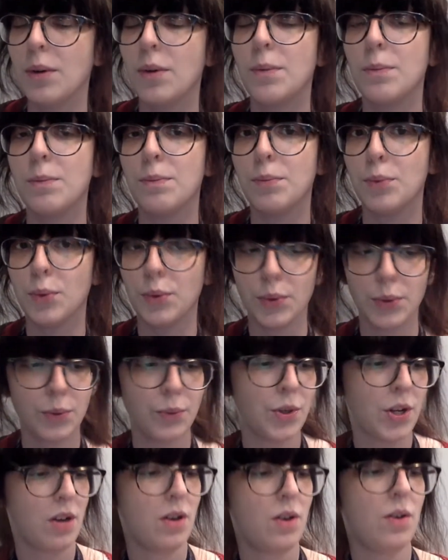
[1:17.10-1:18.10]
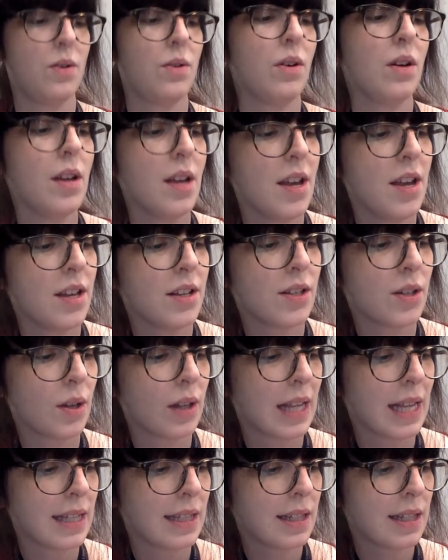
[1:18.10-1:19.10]
Bruno. So
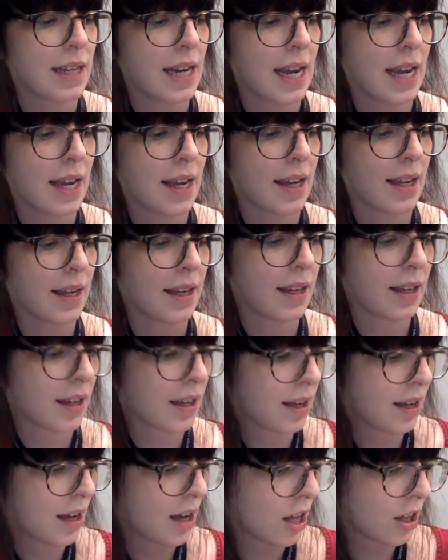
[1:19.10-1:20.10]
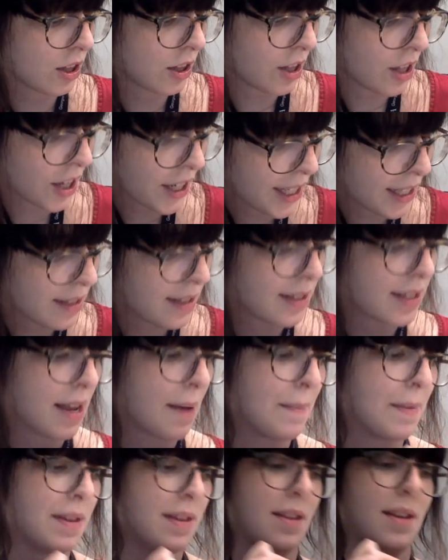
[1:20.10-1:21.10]
let's take a look at
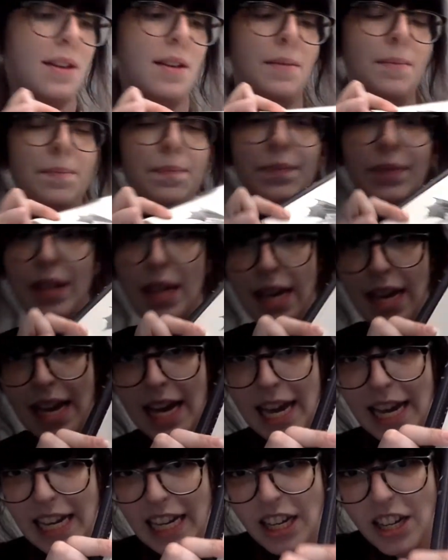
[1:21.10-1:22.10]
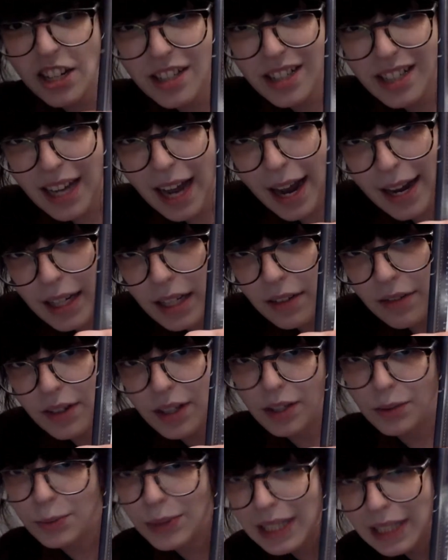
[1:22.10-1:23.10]
some of them. Here's kind of
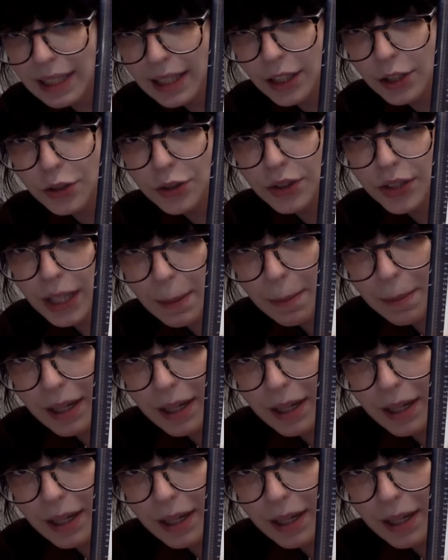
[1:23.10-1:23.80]
a really creepy